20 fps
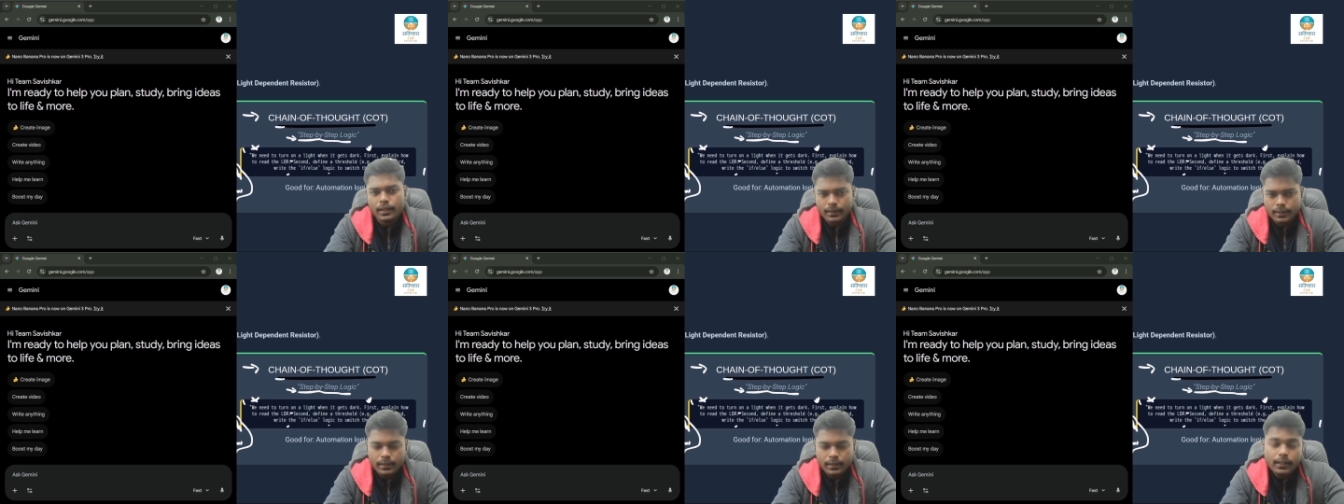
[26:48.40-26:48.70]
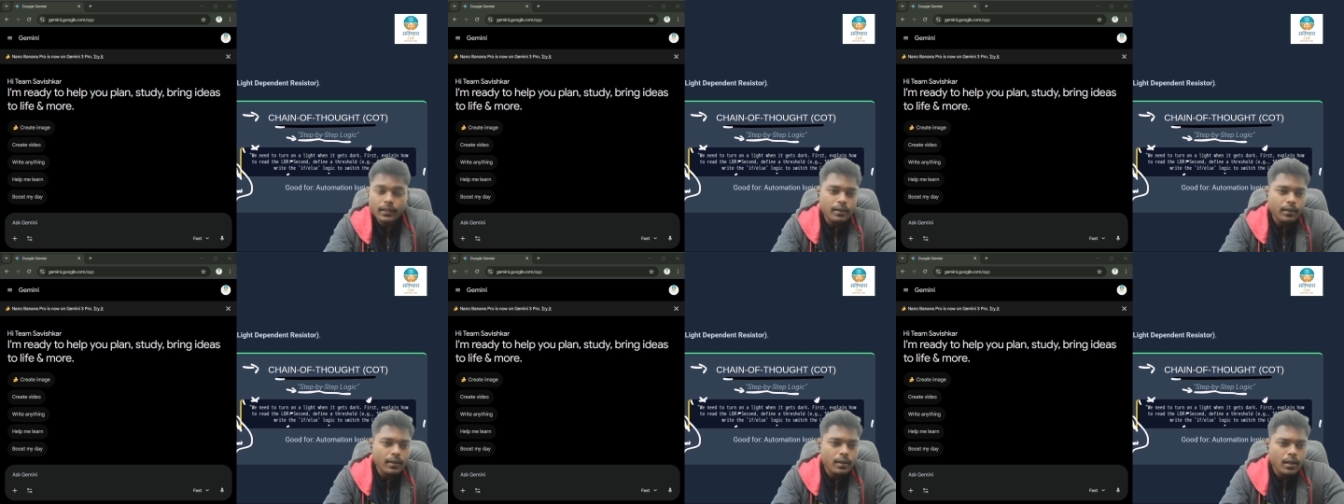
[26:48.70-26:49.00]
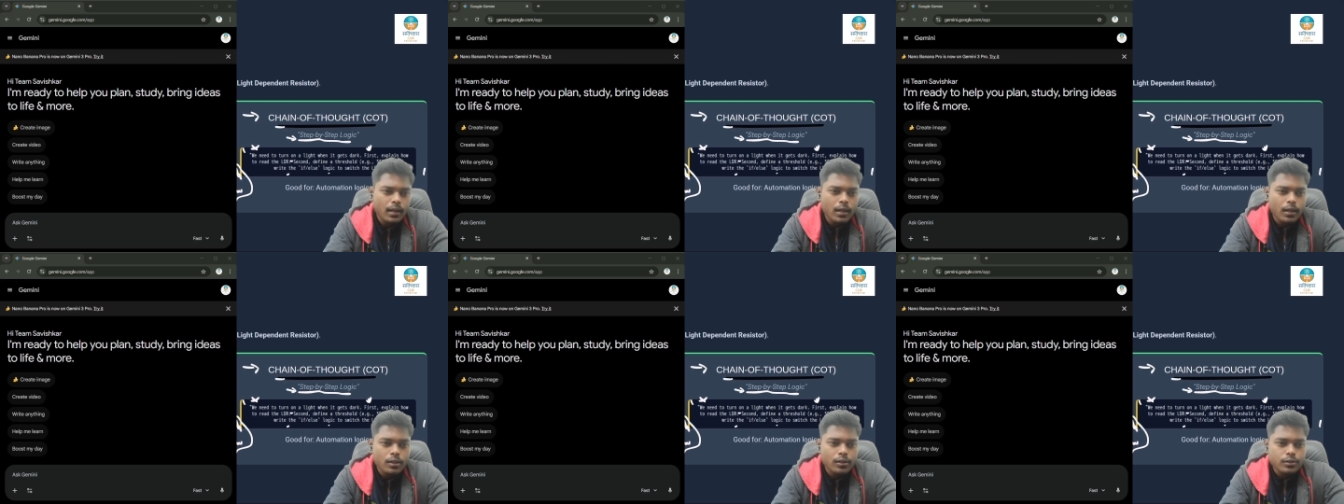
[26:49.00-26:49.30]
method.
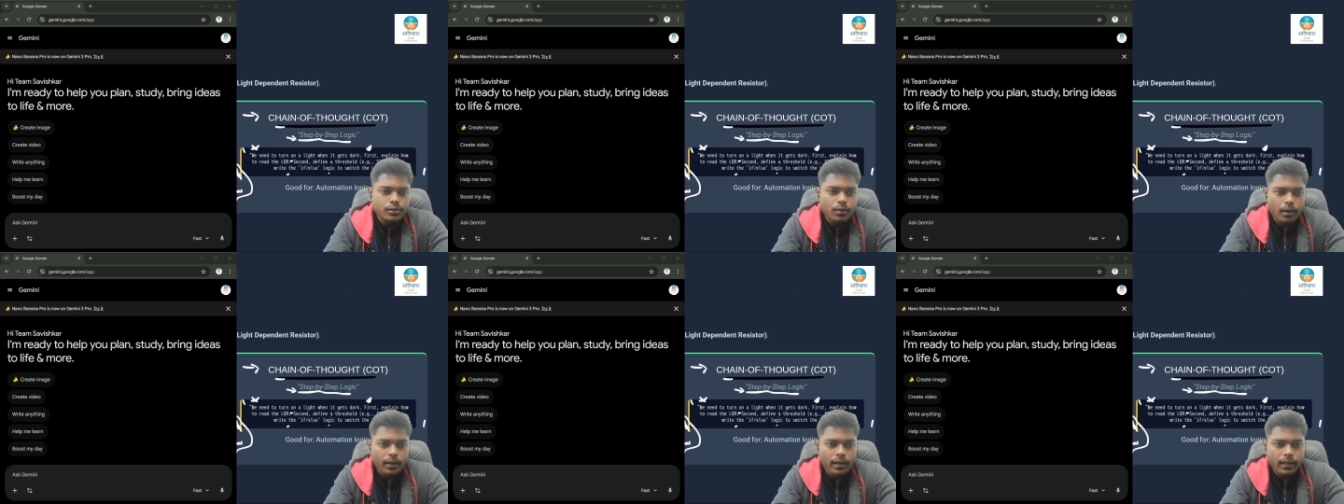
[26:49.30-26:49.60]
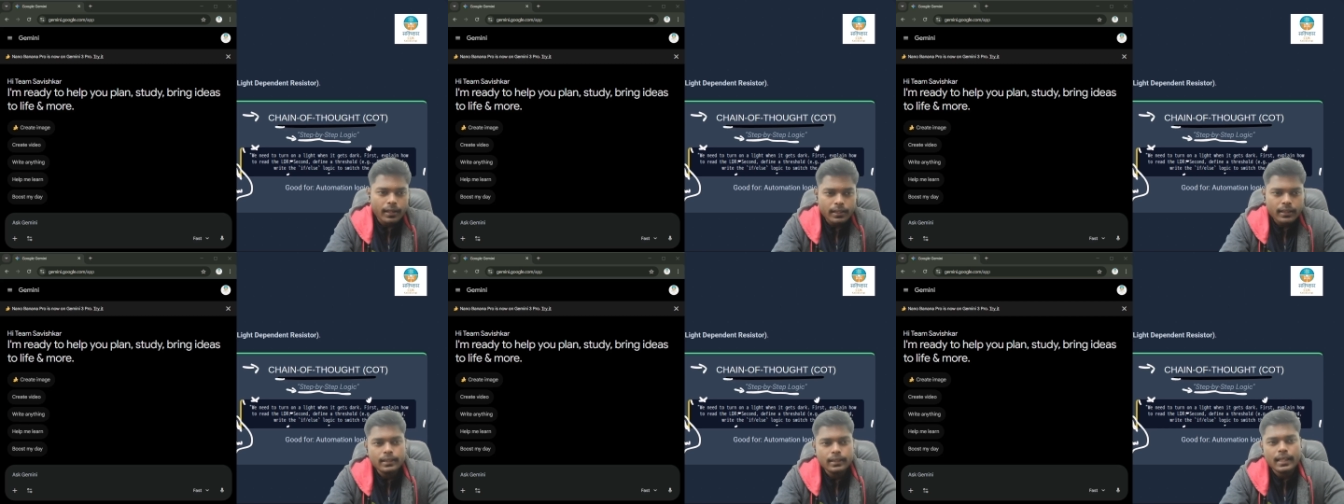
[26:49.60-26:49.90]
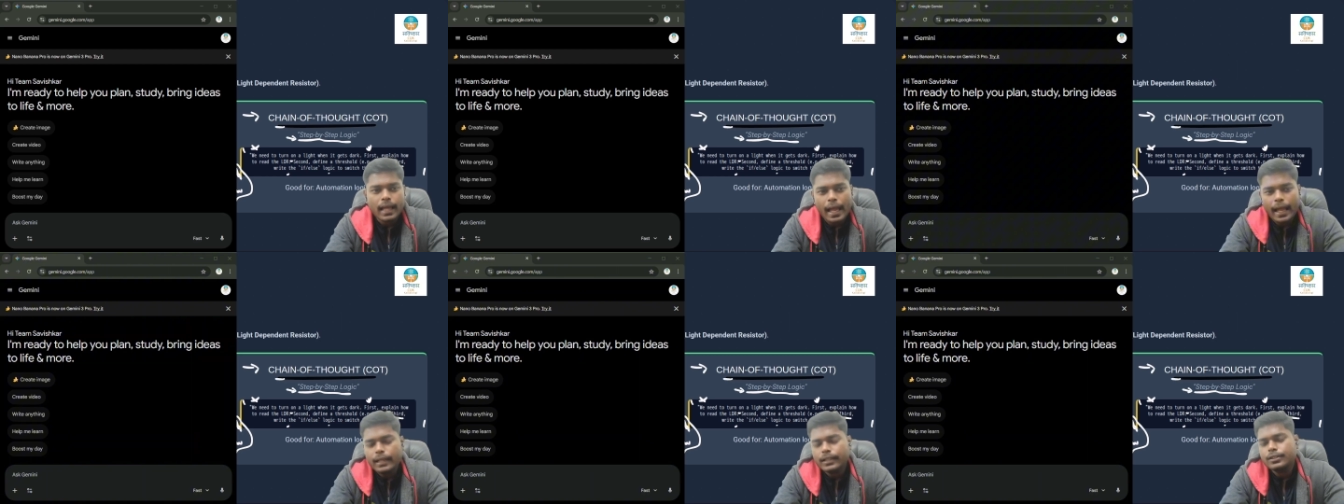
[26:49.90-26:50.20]
So
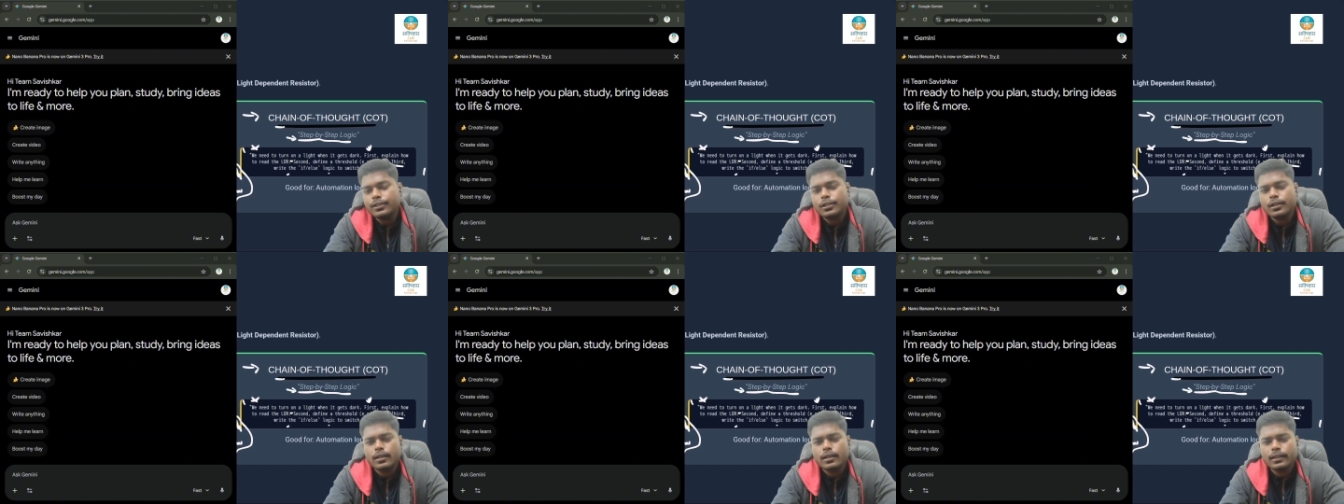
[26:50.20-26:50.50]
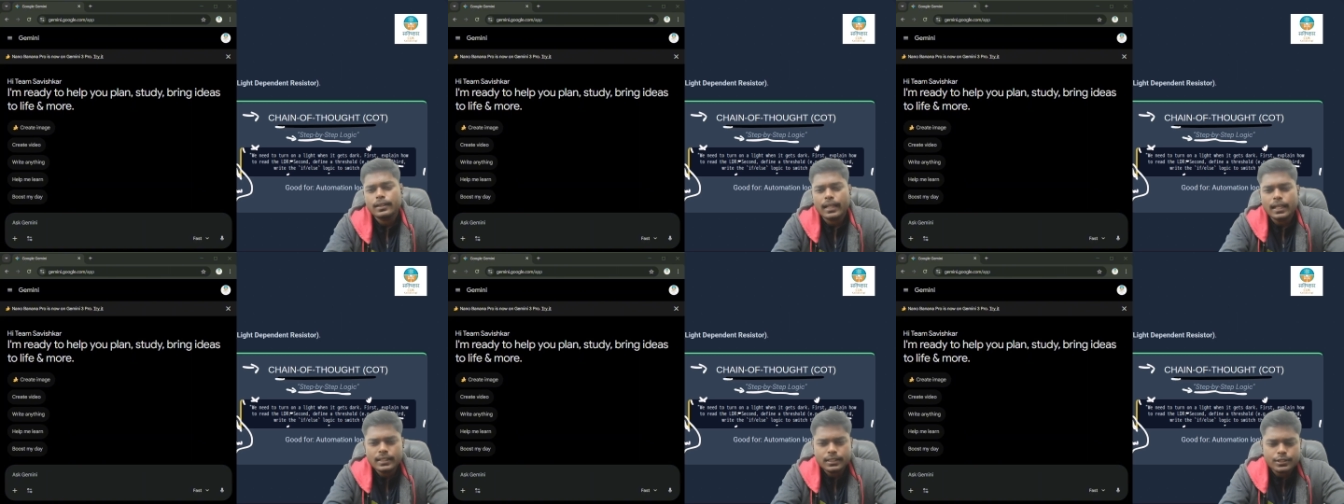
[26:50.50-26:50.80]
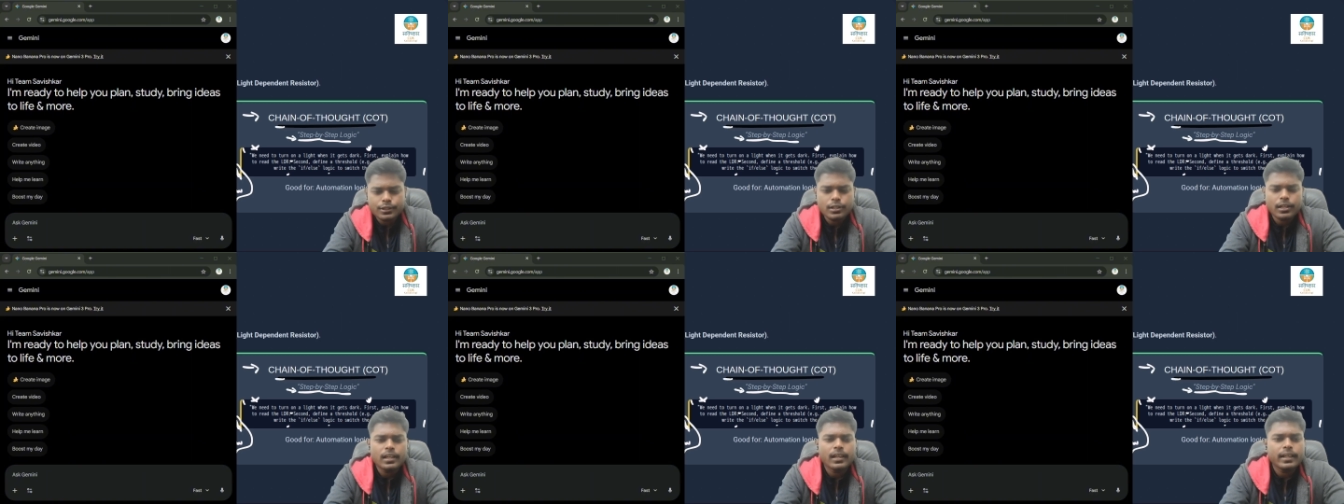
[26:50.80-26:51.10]
in that,
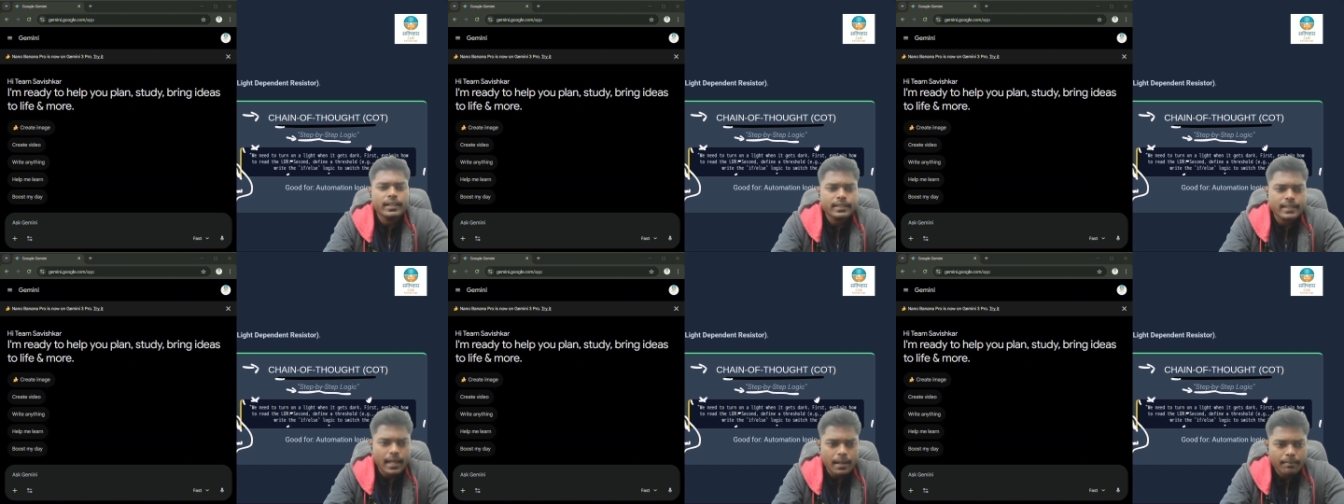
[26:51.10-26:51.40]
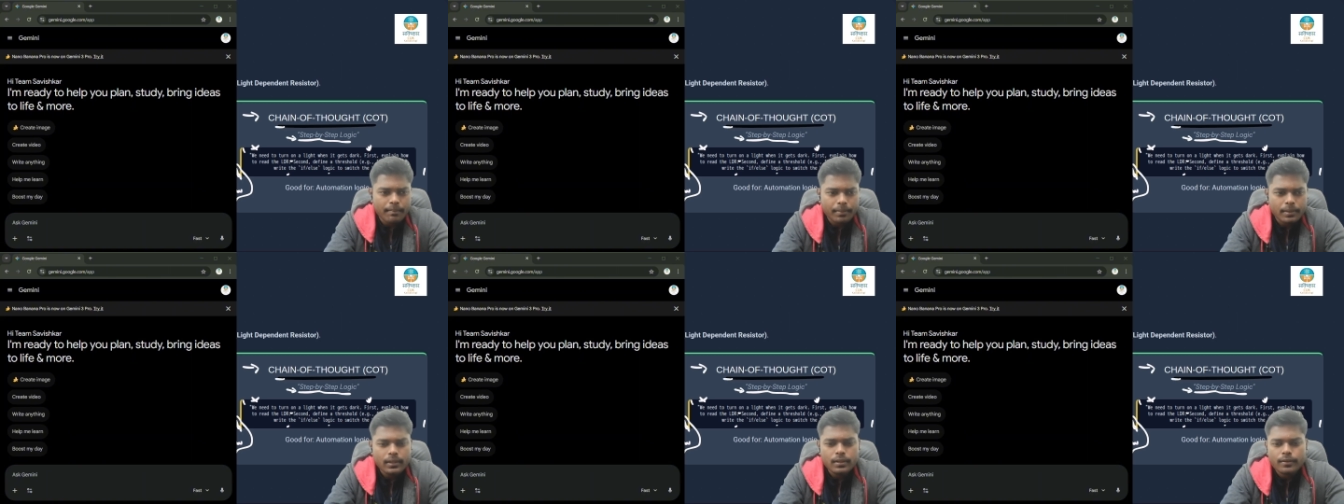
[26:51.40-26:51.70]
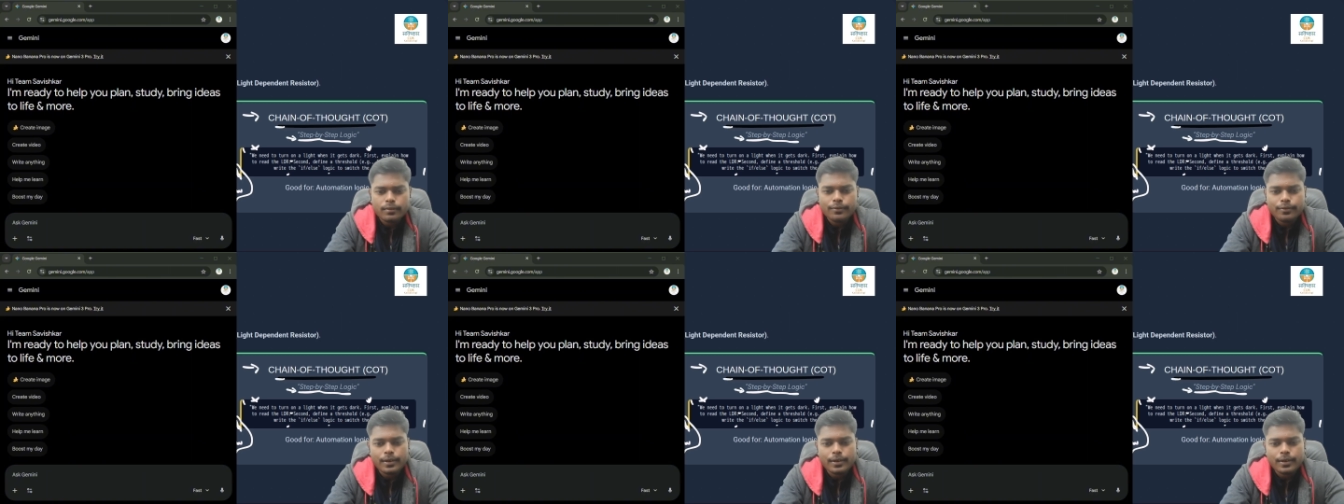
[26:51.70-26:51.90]
let's take an example.